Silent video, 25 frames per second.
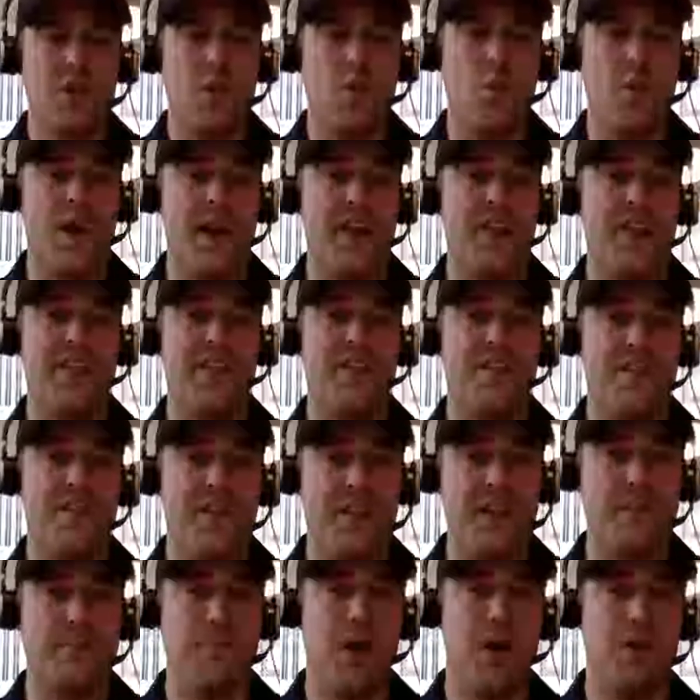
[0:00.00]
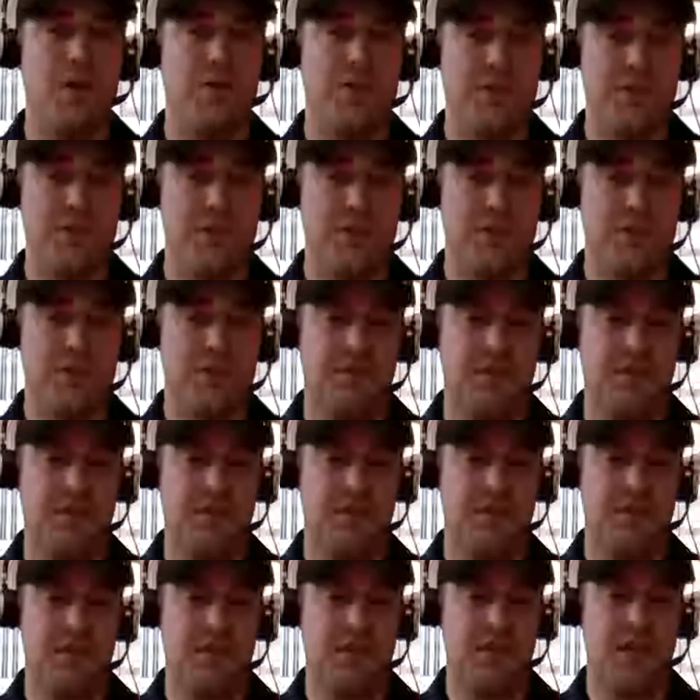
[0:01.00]
with fisbos
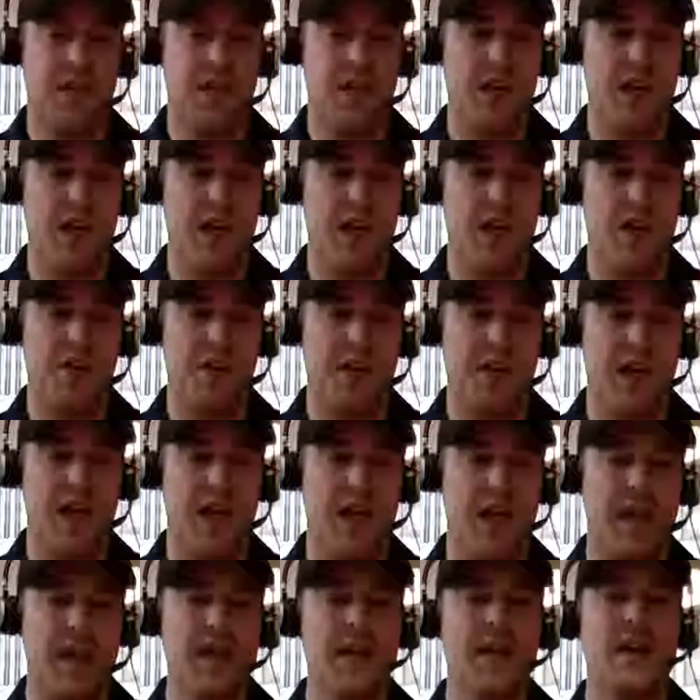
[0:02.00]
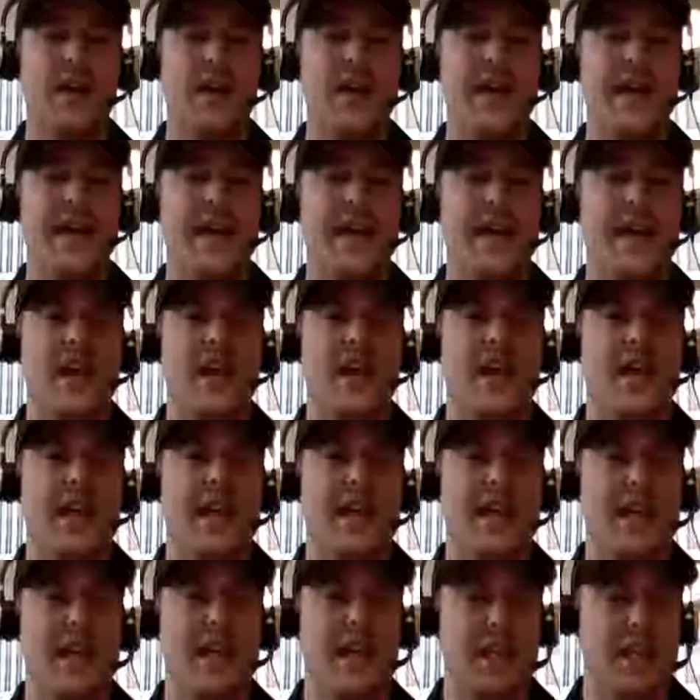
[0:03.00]
okay
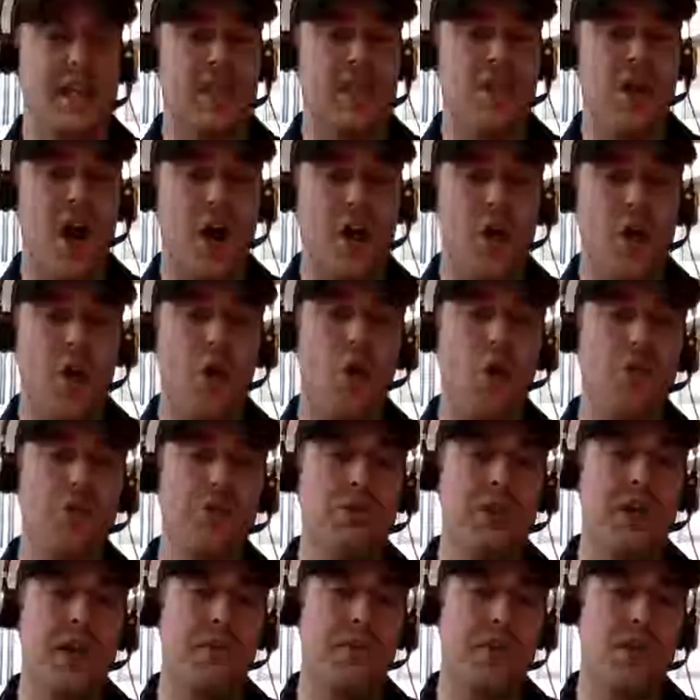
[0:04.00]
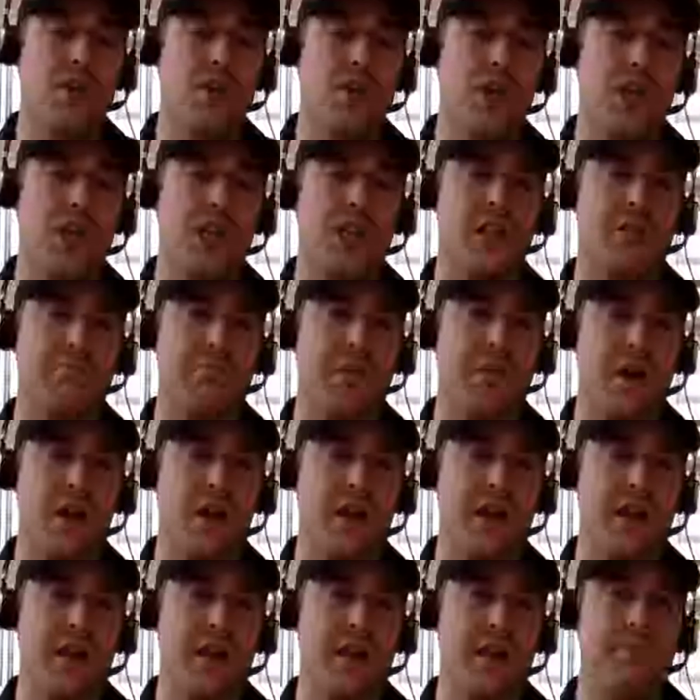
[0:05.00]
not only when you look at the
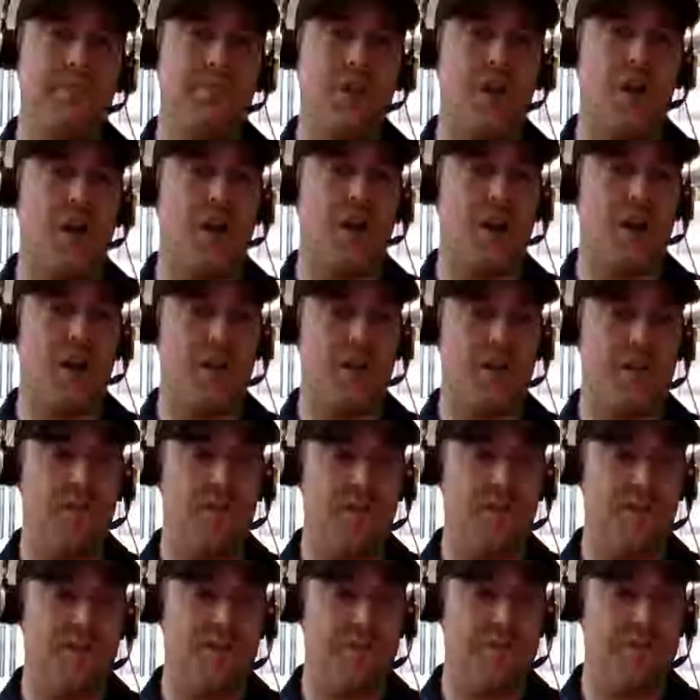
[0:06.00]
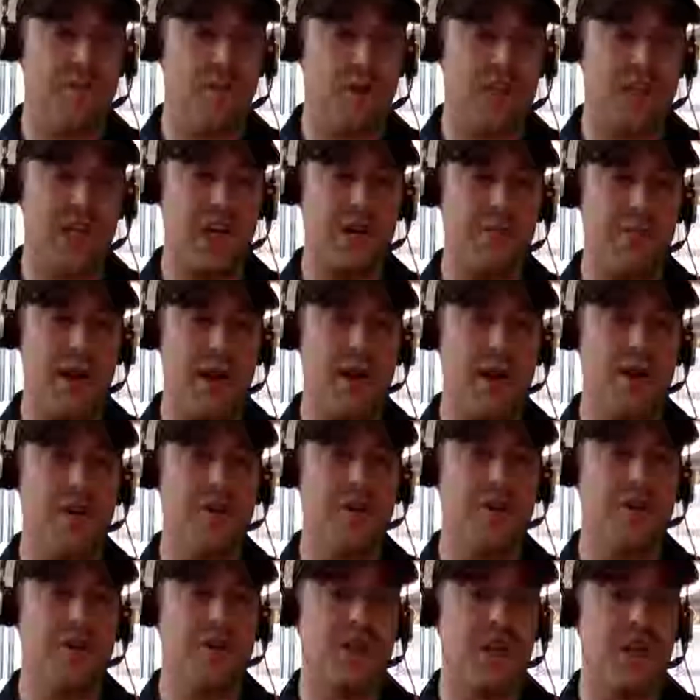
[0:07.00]
market are for sale by
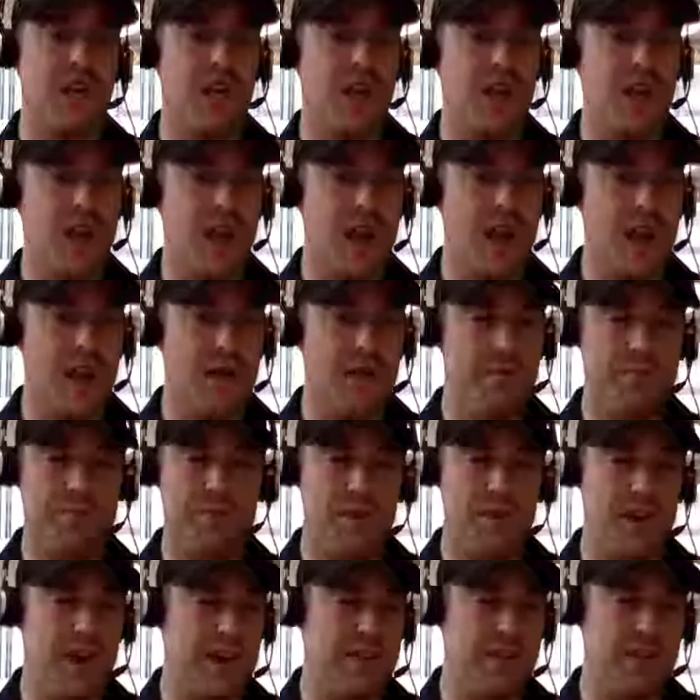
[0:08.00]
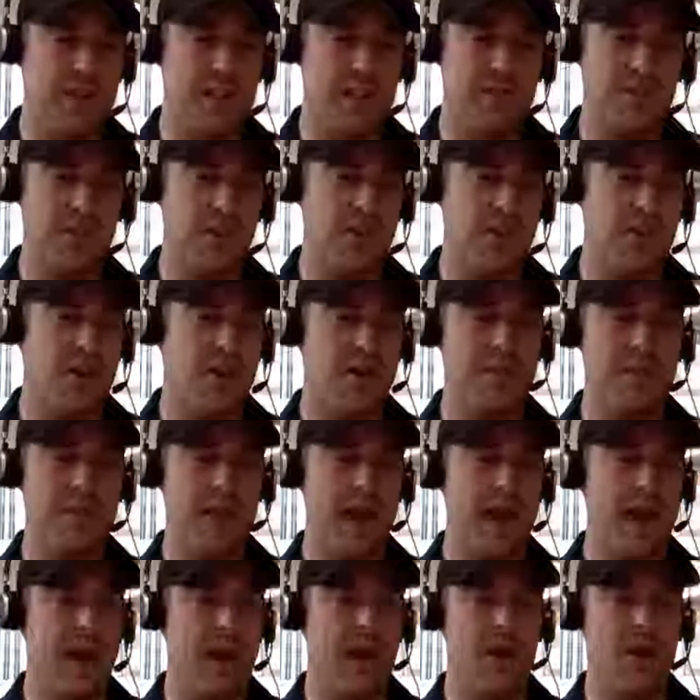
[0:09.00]
owners, privates, if you call them
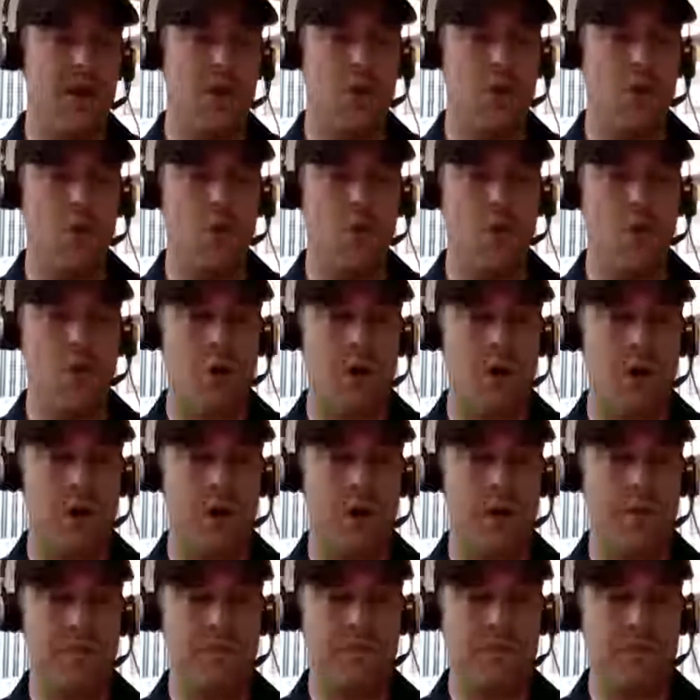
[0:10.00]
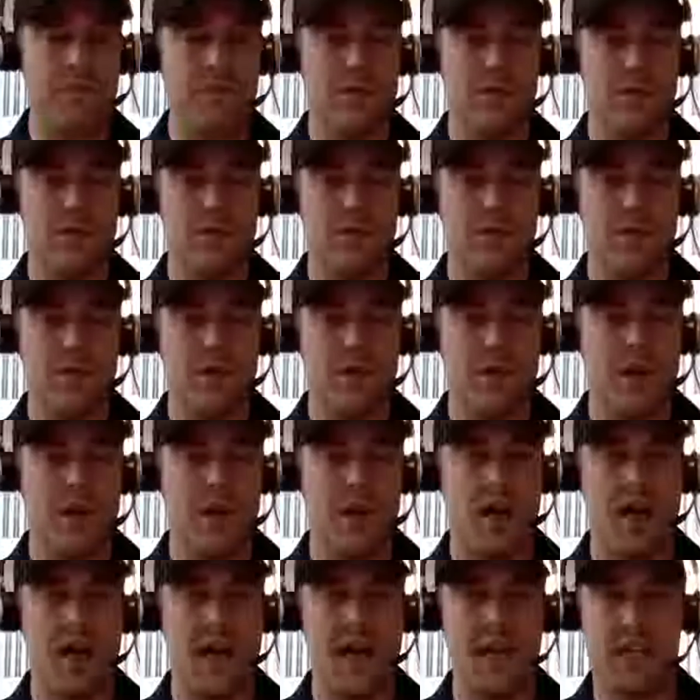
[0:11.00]
that, or
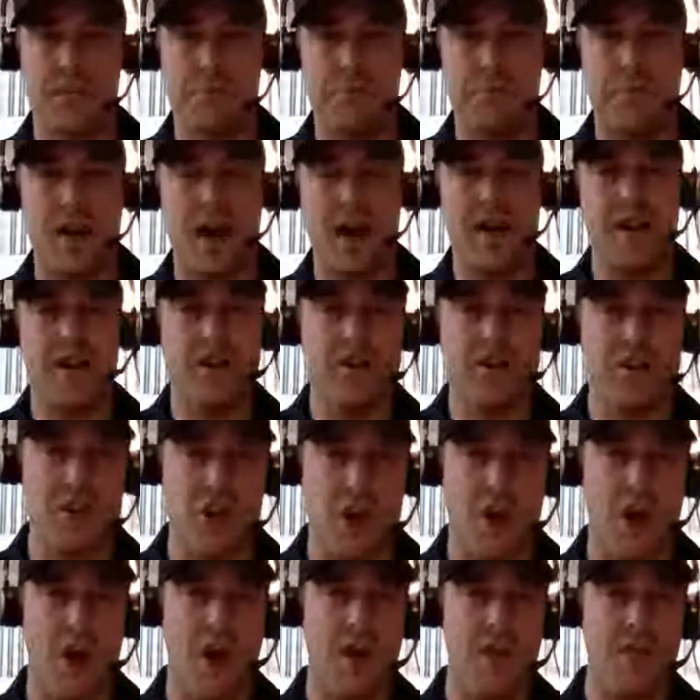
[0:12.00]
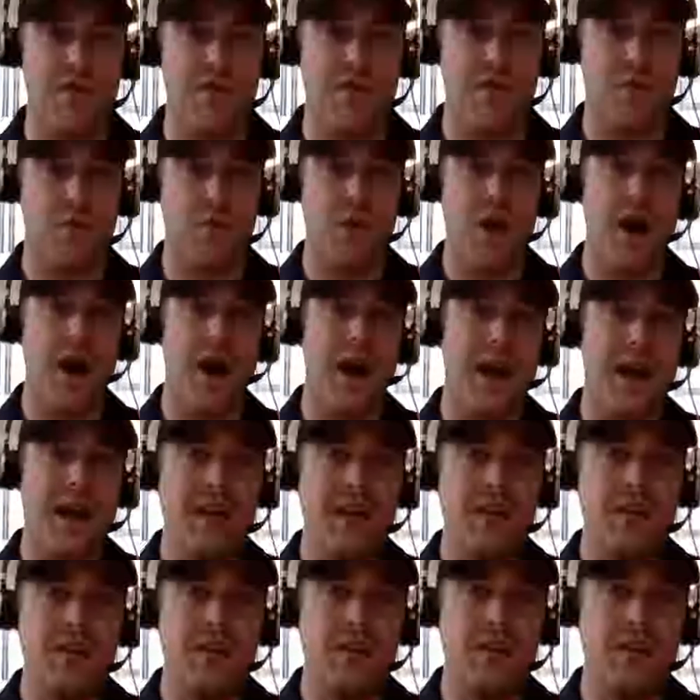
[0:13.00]
uh, expireds on the
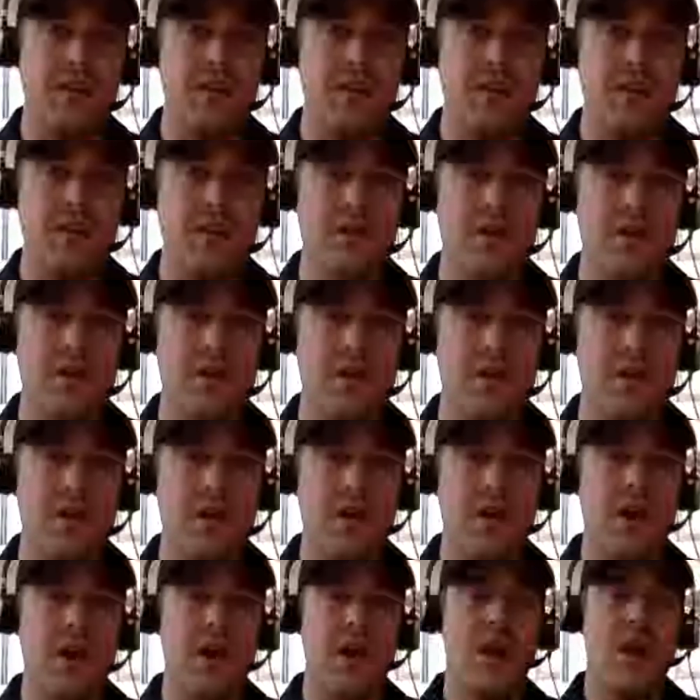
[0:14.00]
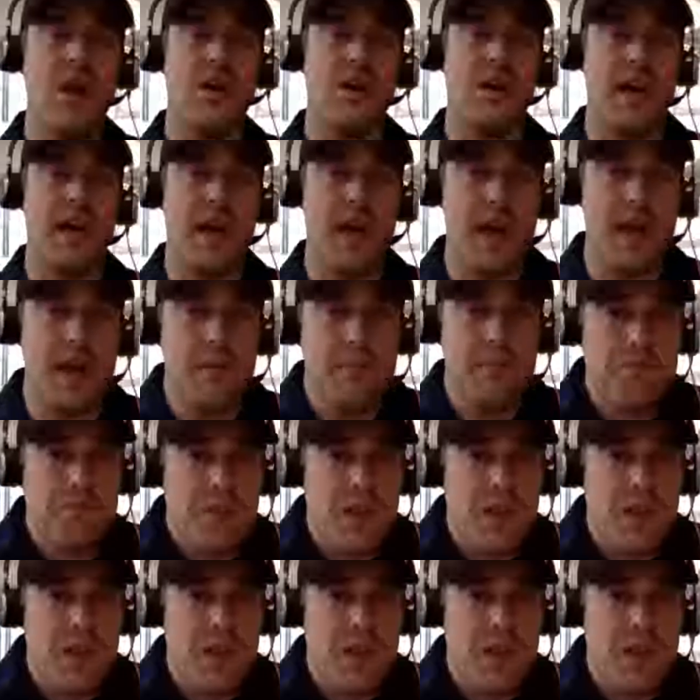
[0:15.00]
rise. Okay.